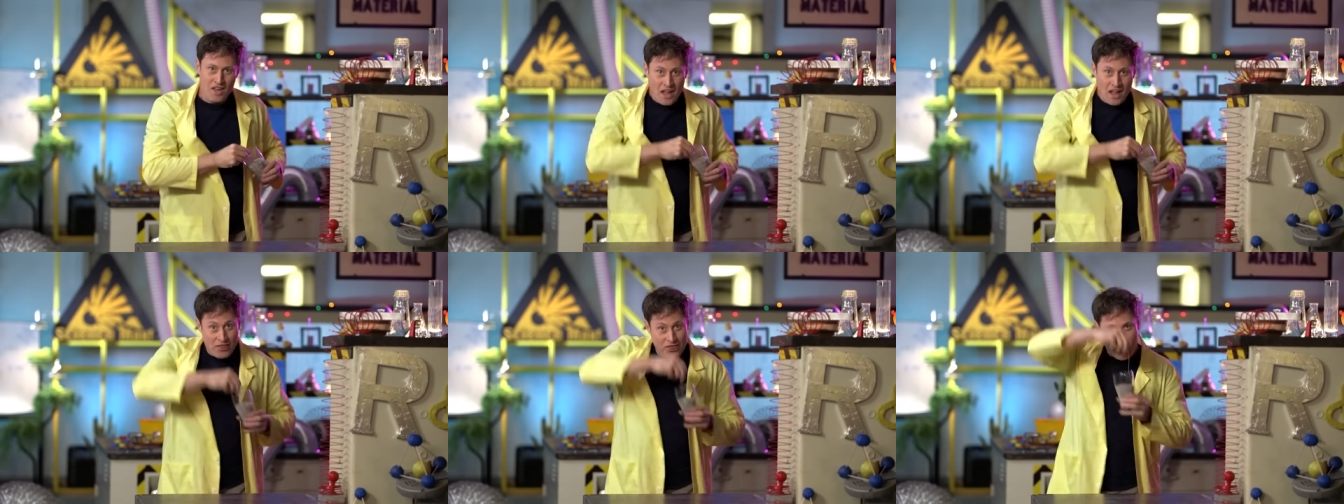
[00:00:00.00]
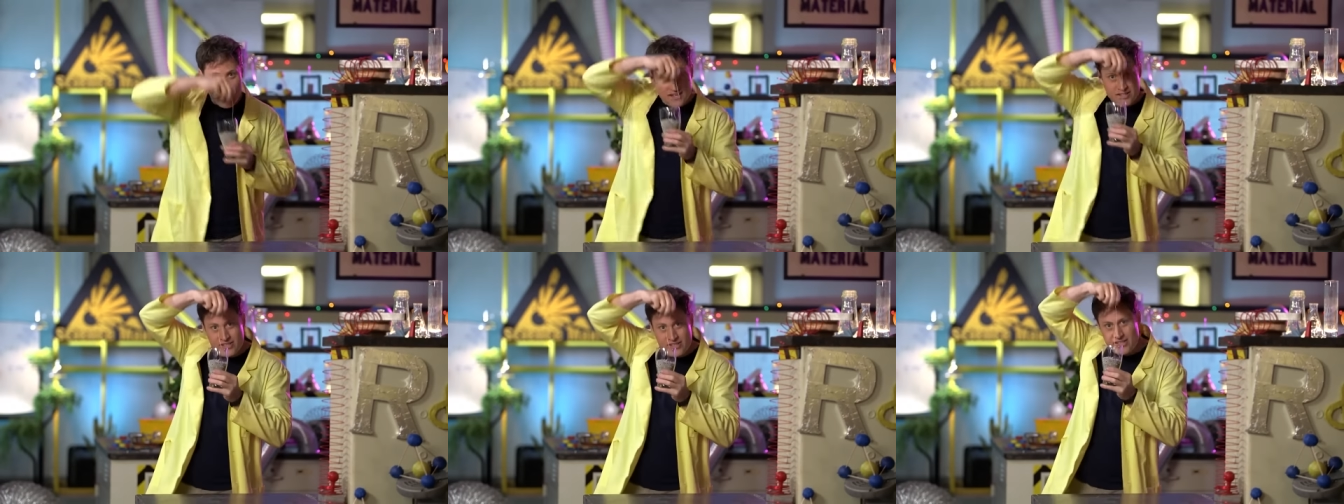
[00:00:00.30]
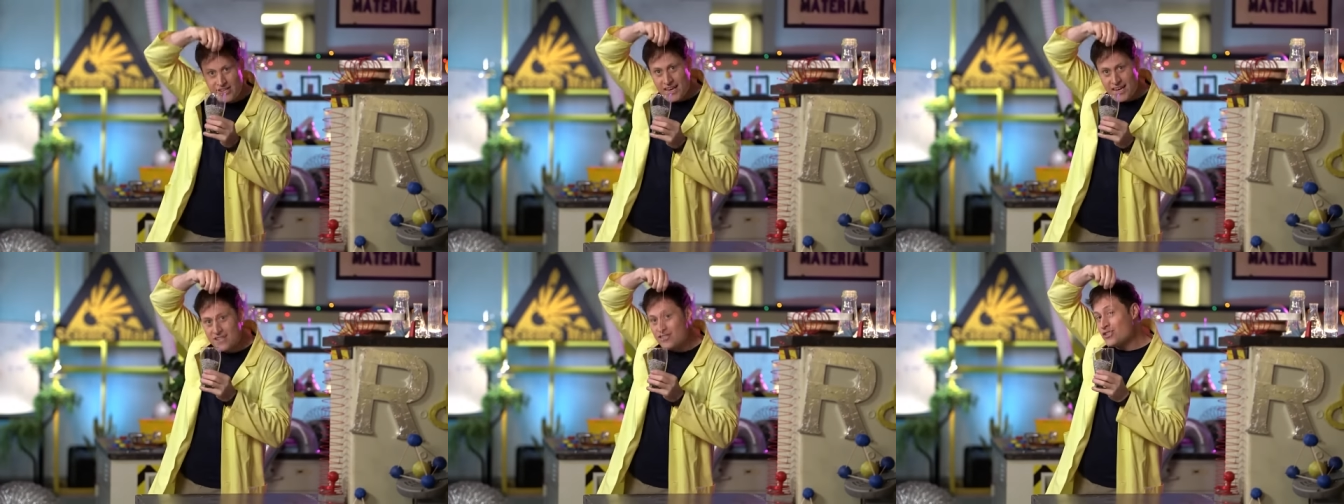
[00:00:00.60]

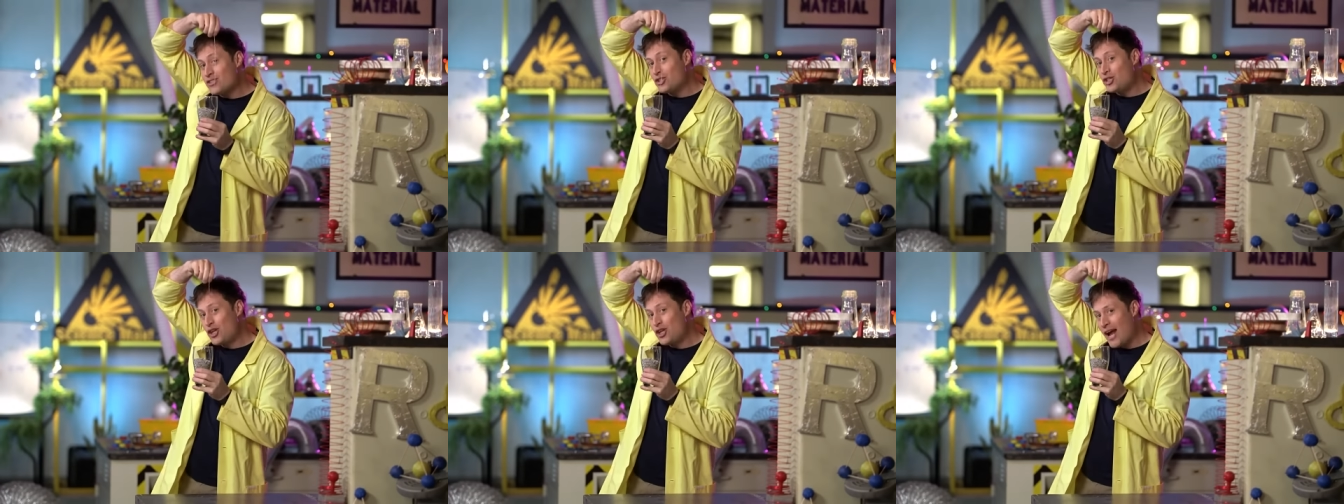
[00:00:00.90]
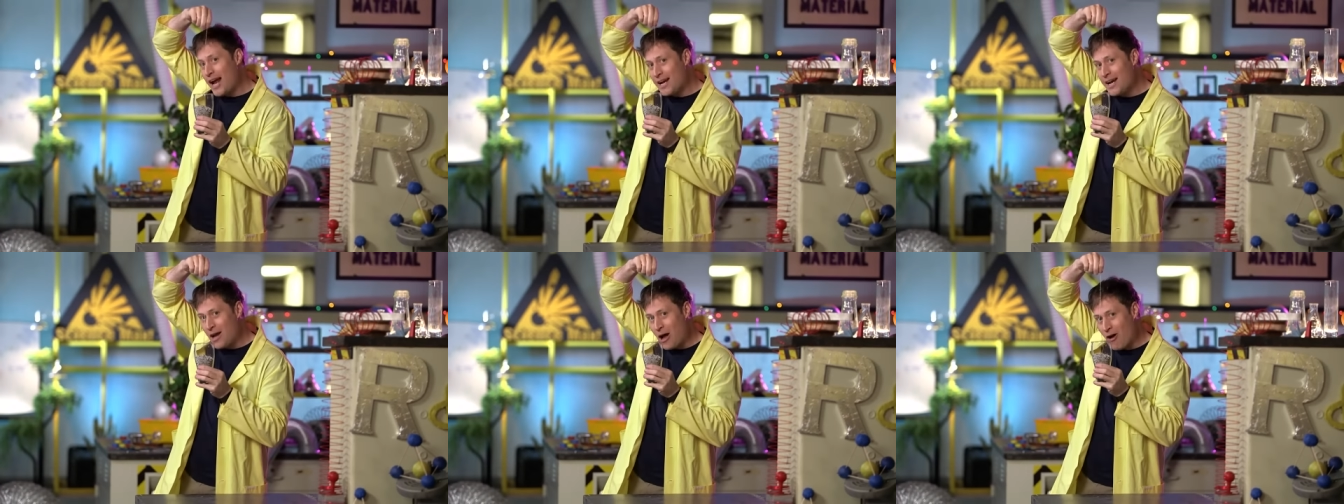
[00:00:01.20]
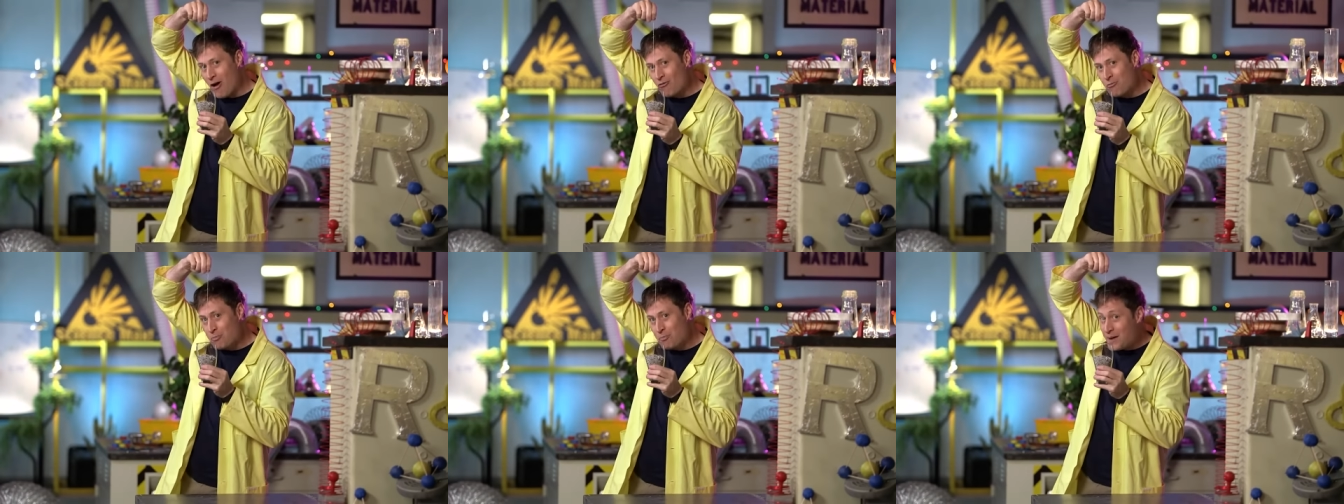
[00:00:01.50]
This is a chain
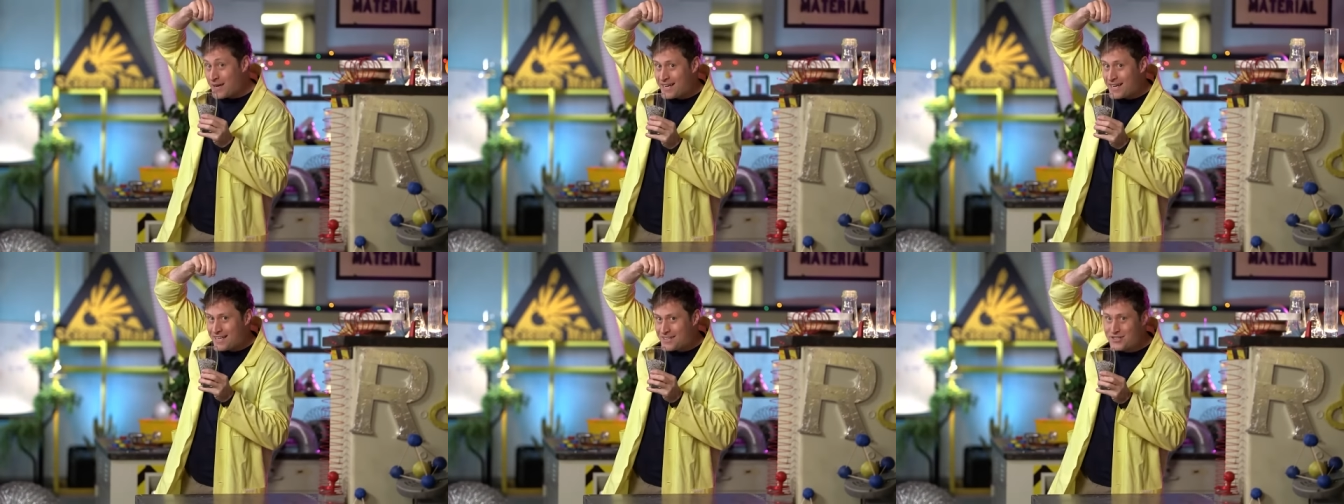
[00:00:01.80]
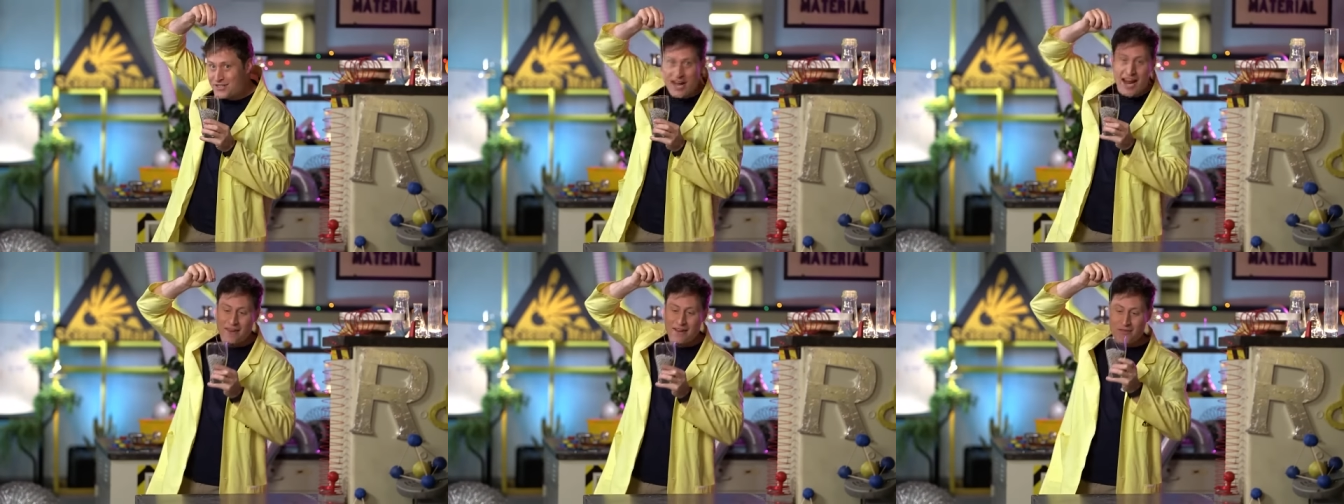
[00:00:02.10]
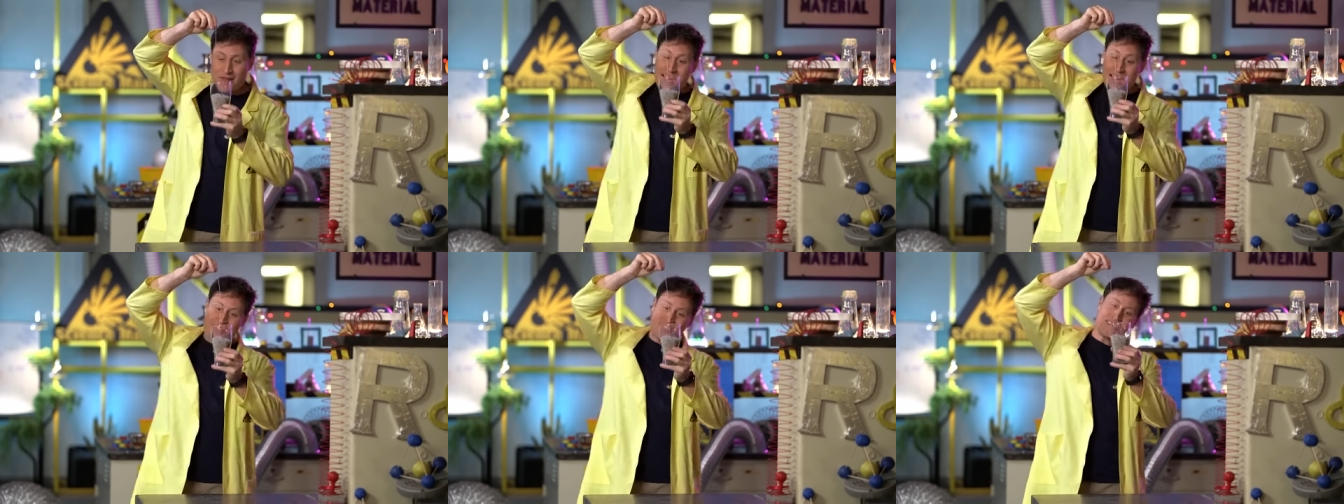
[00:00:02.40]
of beads, and
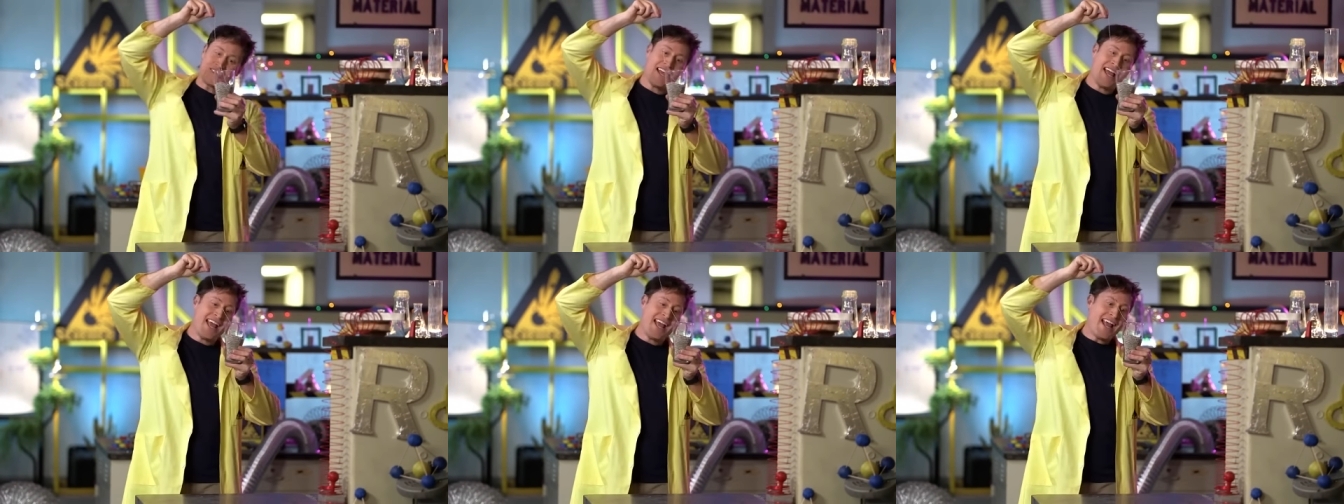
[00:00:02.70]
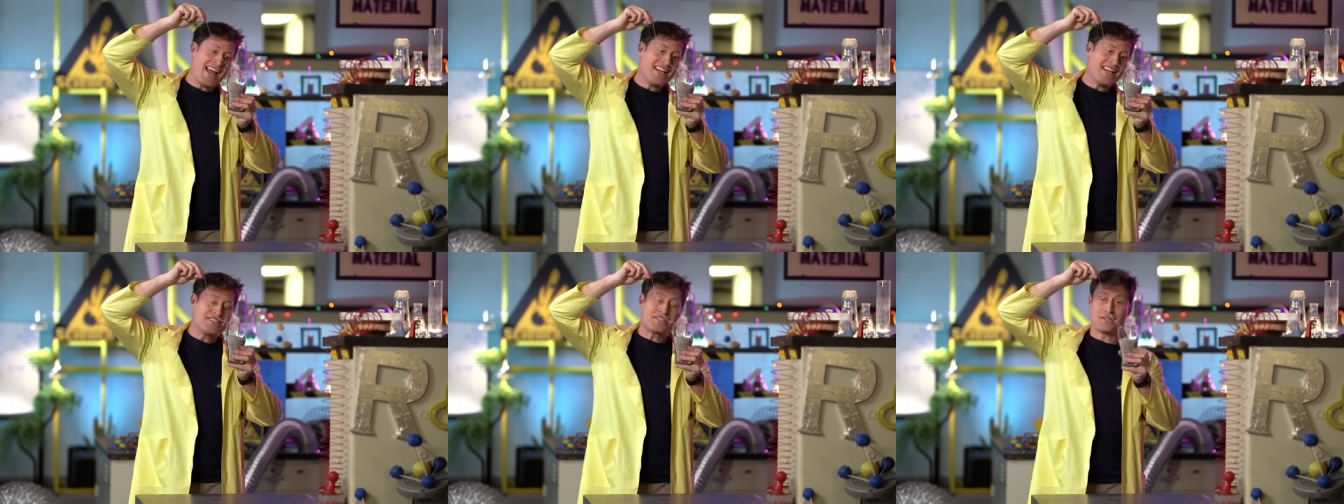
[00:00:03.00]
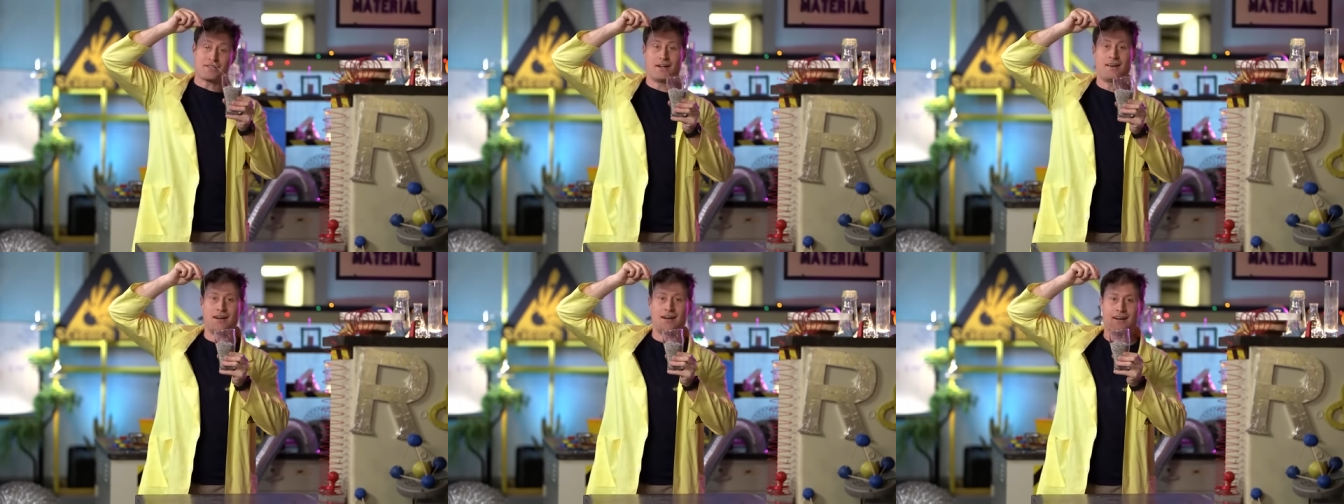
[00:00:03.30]
this is
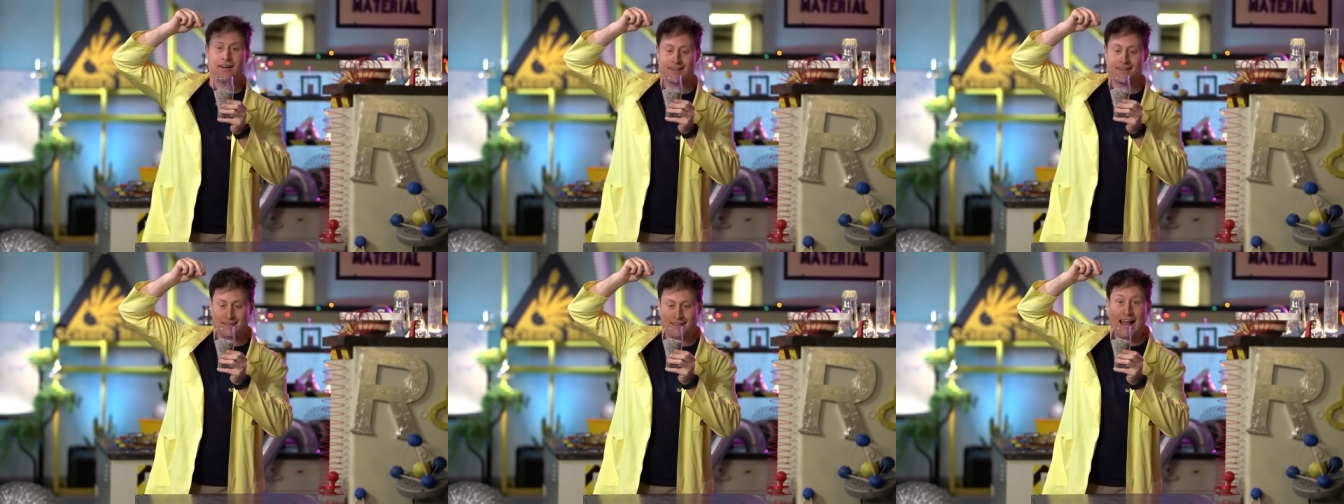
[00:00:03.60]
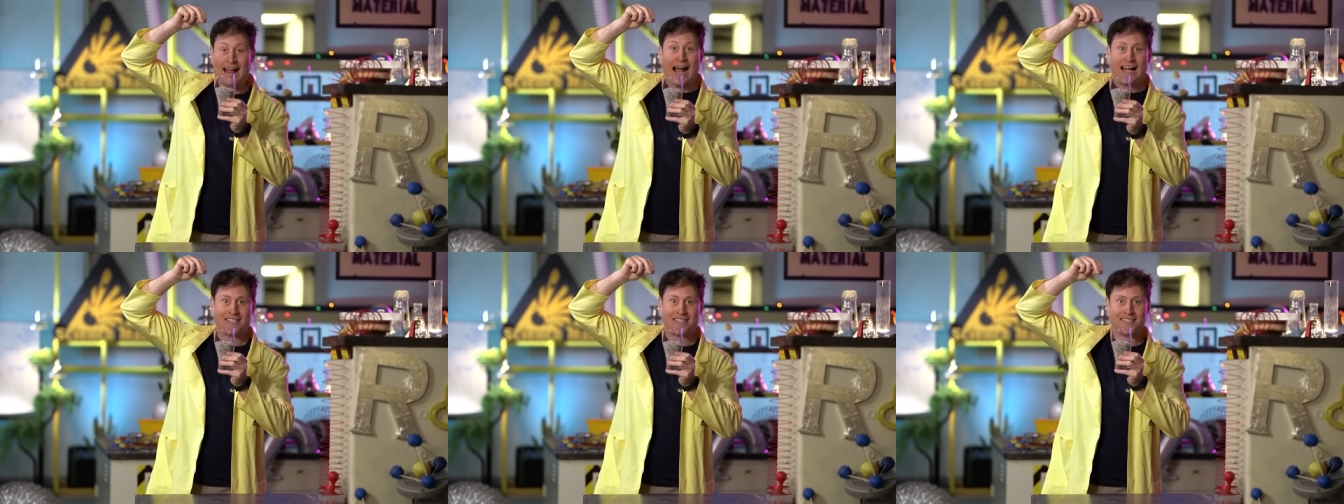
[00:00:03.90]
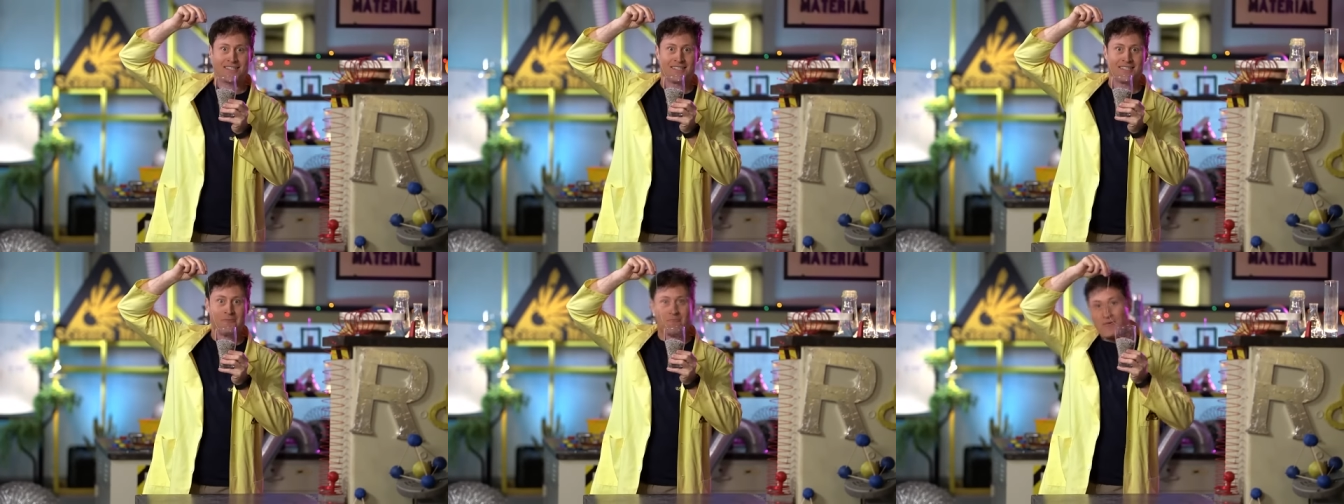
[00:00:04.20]
glass.